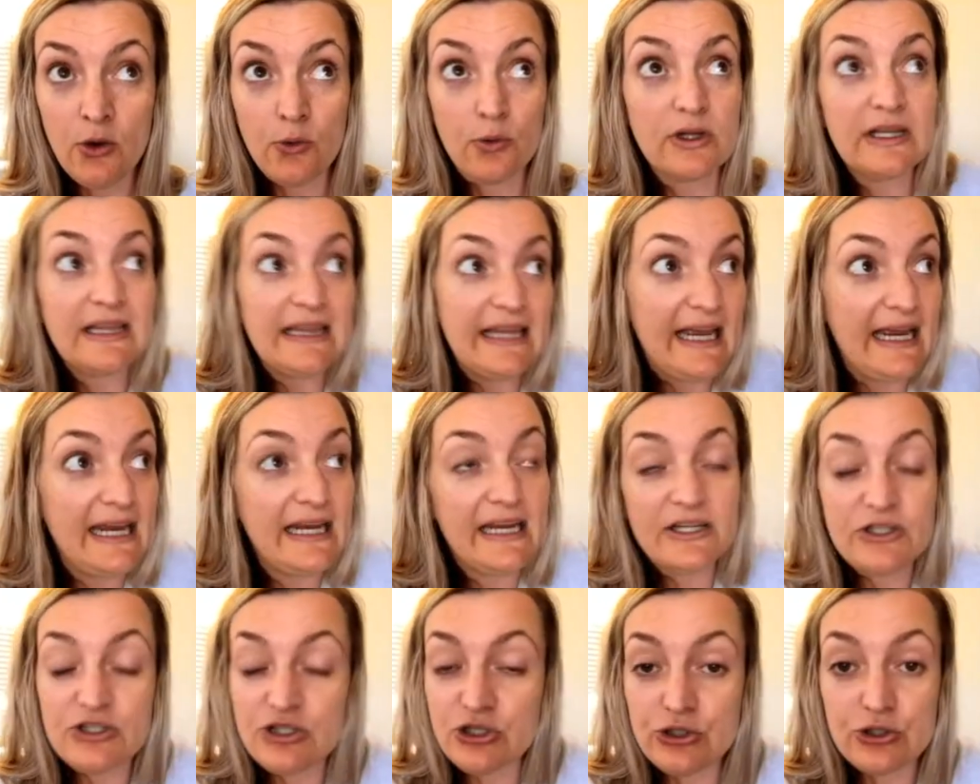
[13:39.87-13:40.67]

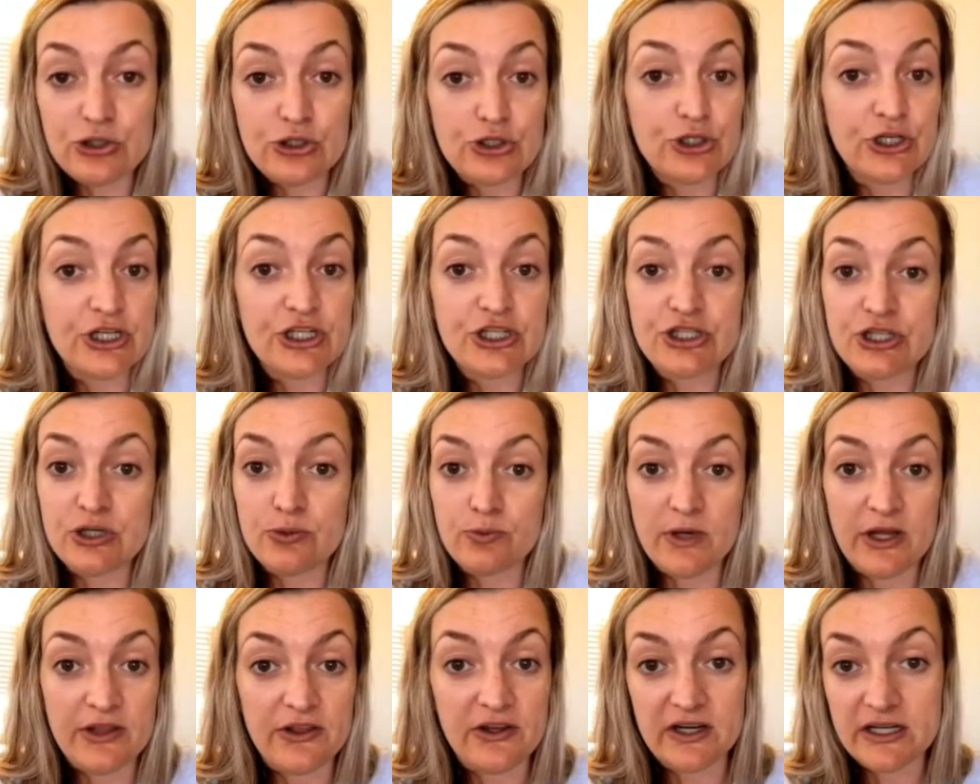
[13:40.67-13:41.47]
related to
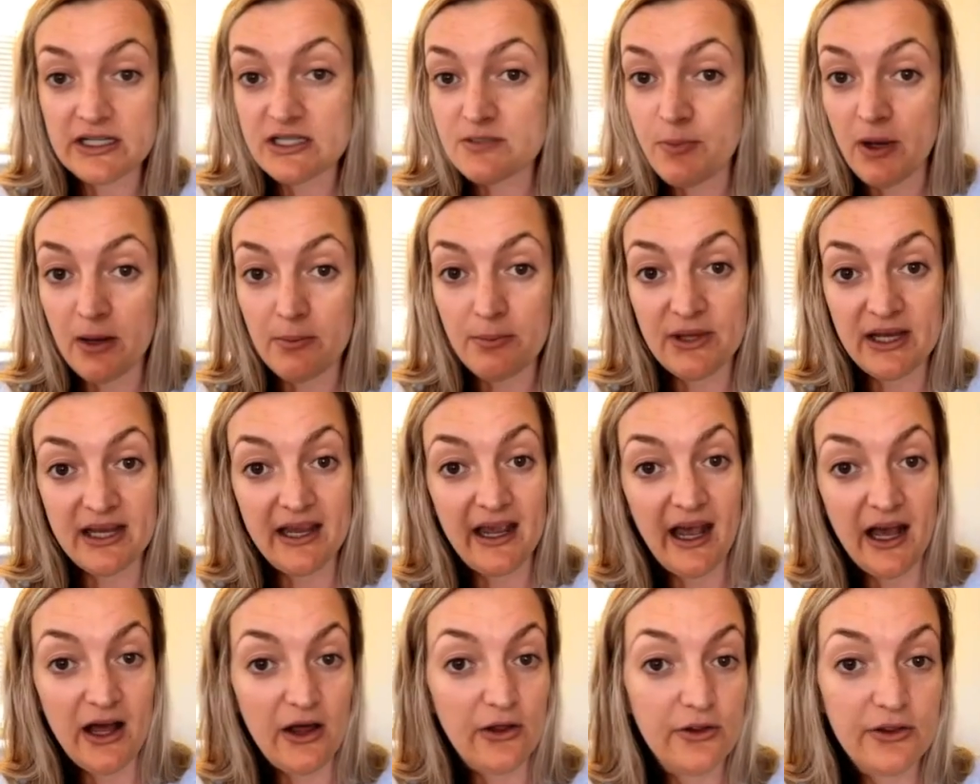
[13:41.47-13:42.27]
nutrition, whether it's public
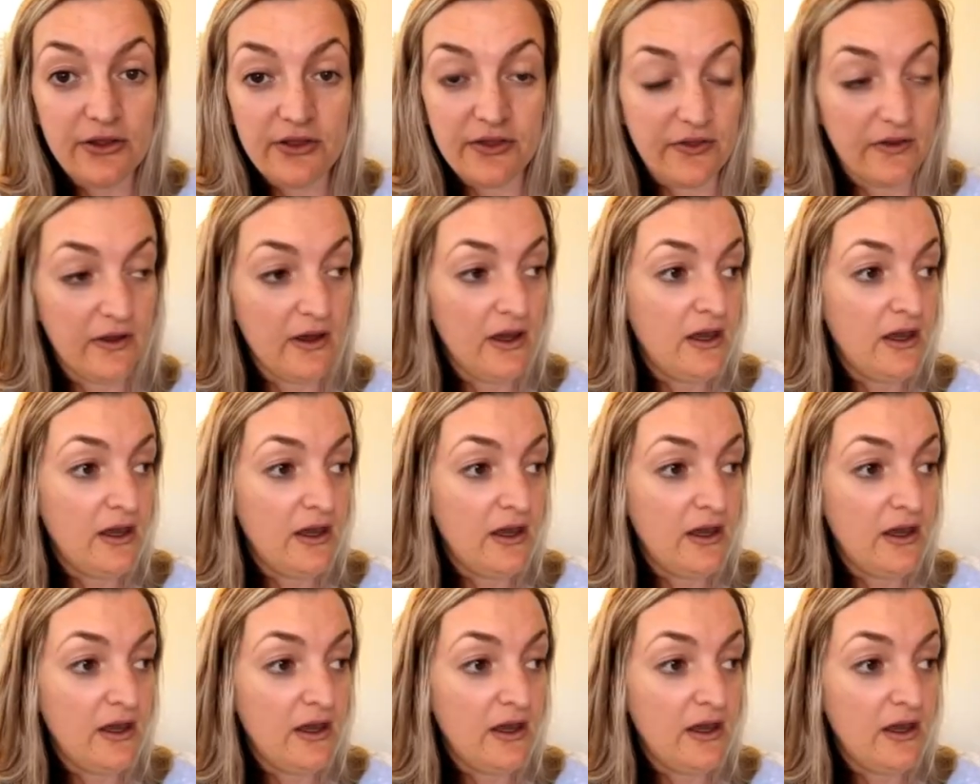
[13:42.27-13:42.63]
health,